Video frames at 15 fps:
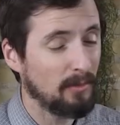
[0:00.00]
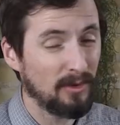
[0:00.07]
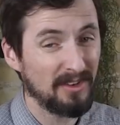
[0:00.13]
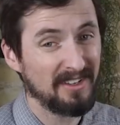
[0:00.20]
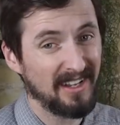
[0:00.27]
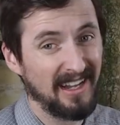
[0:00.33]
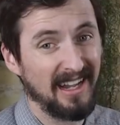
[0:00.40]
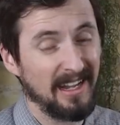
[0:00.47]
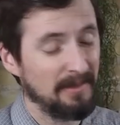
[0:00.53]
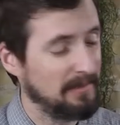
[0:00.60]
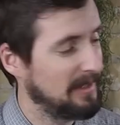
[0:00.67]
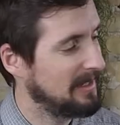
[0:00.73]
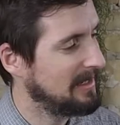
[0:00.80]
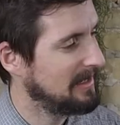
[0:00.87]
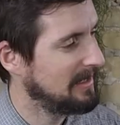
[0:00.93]
more
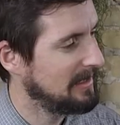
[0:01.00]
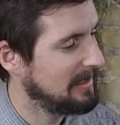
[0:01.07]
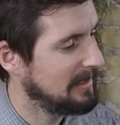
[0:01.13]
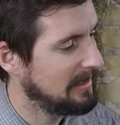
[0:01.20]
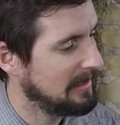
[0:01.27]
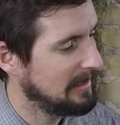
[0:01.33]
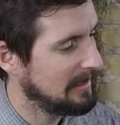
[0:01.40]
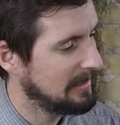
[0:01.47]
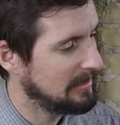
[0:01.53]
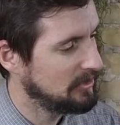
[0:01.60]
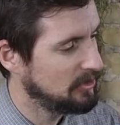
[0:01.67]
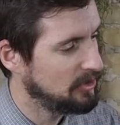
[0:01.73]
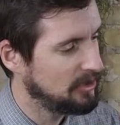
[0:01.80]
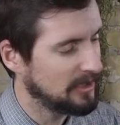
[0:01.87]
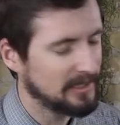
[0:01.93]
time
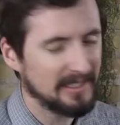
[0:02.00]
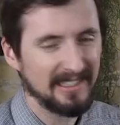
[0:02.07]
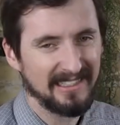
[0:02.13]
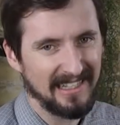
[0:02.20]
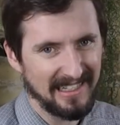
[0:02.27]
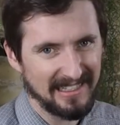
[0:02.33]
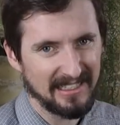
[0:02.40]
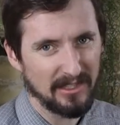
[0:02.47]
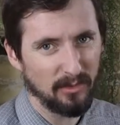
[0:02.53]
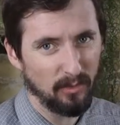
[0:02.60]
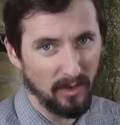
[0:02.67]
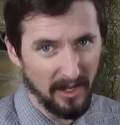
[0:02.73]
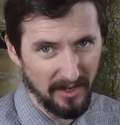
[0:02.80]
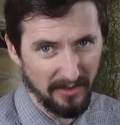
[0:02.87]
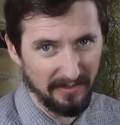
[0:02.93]
just to test the
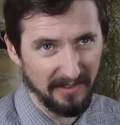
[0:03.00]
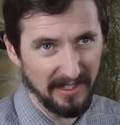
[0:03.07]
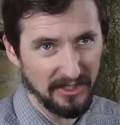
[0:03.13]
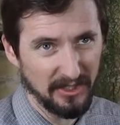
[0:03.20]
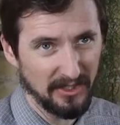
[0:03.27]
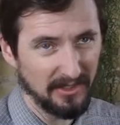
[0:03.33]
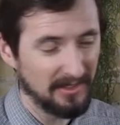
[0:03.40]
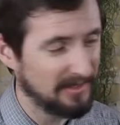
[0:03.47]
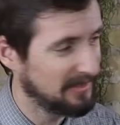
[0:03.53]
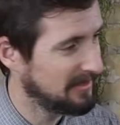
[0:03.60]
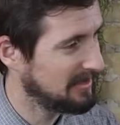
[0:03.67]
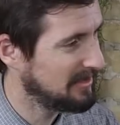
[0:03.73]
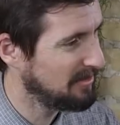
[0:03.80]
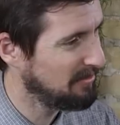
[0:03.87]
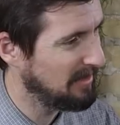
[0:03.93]
water feature
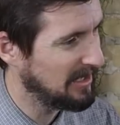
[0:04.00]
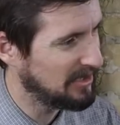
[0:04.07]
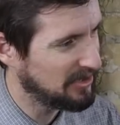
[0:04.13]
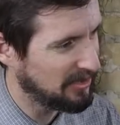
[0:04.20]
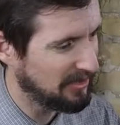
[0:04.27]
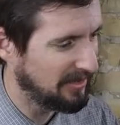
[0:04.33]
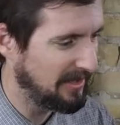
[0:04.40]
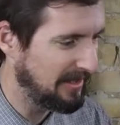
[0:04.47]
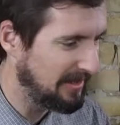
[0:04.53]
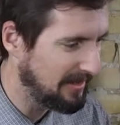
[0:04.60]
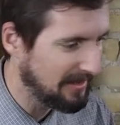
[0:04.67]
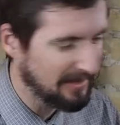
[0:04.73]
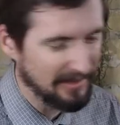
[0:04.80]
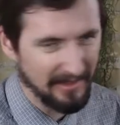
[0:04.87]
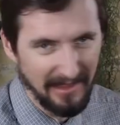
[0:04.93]
to make sure that
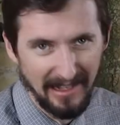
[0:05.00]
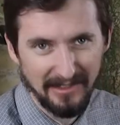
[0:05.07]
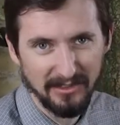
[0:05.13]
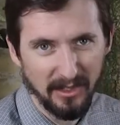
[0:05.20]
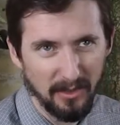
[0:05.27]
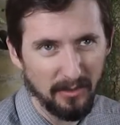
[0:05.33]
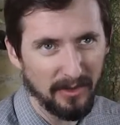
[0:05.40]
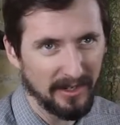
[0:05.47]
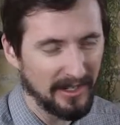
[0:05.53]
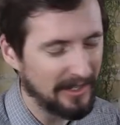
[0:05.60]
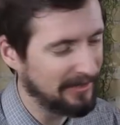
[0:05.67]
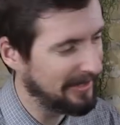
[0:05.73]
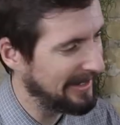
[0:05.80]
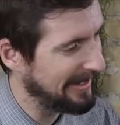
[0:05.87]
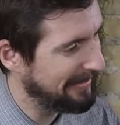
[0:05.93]
that's all
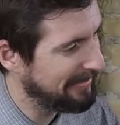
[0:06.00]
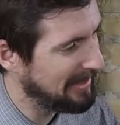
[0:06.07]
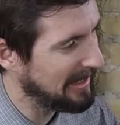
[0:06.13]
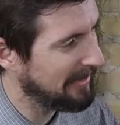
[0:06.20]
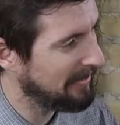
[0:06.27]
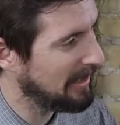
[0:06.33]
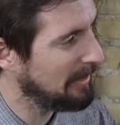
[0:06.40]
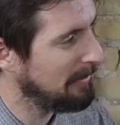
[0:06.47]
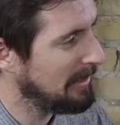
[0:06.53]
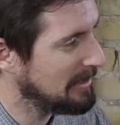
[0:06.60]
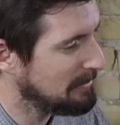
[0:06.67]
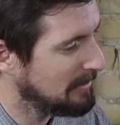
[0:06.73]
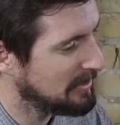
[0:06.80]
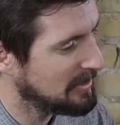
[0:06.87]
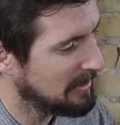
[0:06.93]
working right. I think I've got about
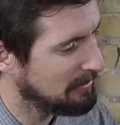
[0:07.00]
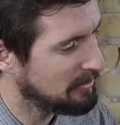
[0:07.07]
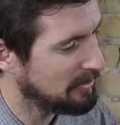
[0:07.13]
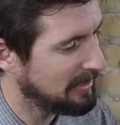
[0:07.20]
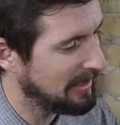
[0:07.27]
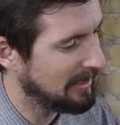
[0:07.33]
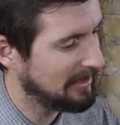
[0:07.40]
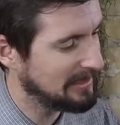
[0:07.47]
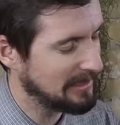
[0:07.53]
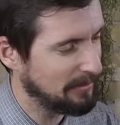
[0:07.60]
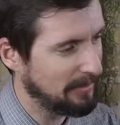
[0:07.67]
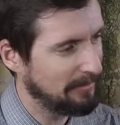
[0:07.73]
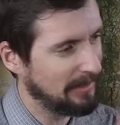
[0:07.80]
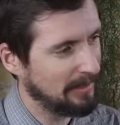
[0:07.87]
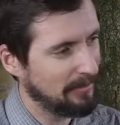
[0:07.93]
as much substrate out as I
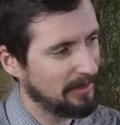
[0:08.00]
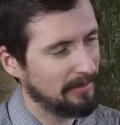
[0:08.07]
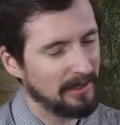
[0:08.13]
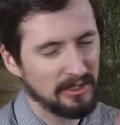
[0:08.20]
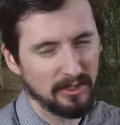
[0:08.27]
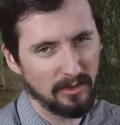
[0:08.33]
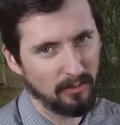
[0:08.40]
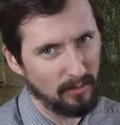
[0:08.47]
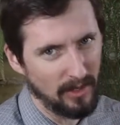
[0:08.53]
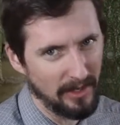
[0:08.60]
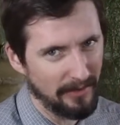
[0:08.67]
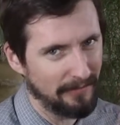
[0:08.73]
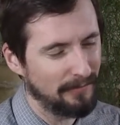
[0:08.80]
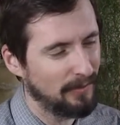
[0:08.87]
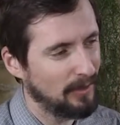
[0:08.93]
want, but I want to make sure the
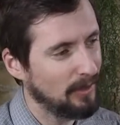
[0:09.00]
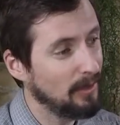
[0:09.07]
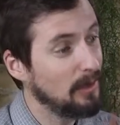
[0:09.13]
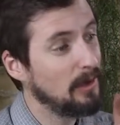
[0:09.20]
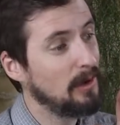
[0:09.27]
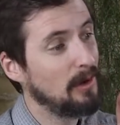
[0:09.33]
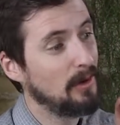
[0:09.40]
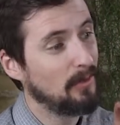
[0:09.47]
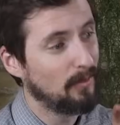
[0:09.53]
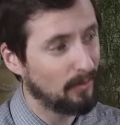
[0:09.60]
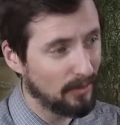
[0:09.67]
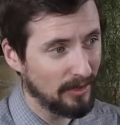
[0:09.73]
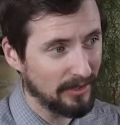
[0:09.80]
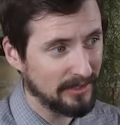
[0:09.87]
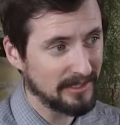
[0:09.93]
waterfall
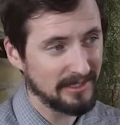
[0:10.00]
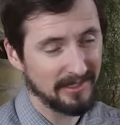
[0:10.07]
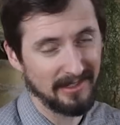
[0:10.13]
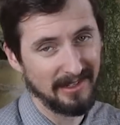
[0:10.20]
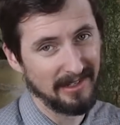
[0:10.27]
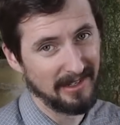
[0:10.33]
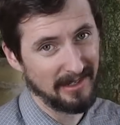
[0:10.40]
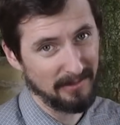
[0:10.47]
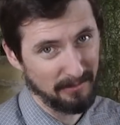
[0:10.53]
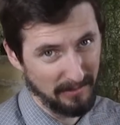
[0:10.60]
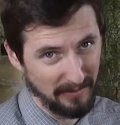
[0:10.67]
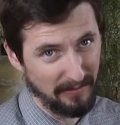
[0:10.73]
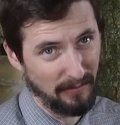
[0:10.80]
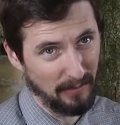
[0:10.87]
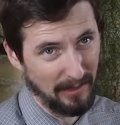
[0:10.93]
works
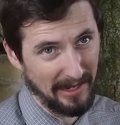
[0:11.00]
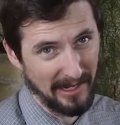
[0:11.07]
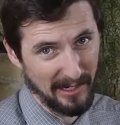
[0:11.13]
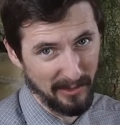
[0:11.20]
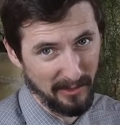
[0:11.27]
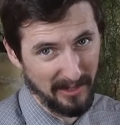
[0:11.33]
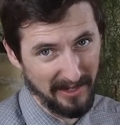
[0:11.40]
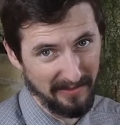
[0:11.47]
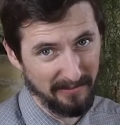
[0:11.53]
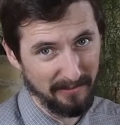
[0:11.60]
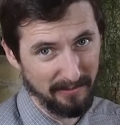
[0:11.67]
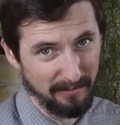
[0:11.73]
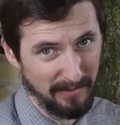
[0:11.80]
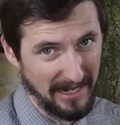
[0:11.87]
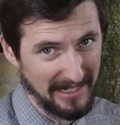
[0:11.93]
before I go on
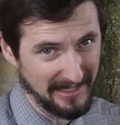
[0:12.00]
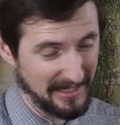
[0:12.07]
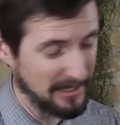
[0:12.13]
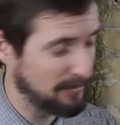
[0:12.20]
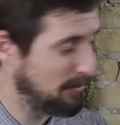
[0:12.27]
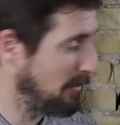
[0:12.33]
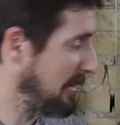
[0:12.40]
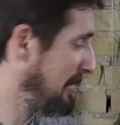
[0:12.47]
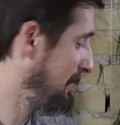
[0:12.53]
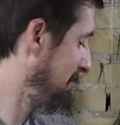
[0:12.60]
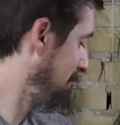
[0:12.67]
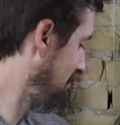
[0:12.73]
past this point.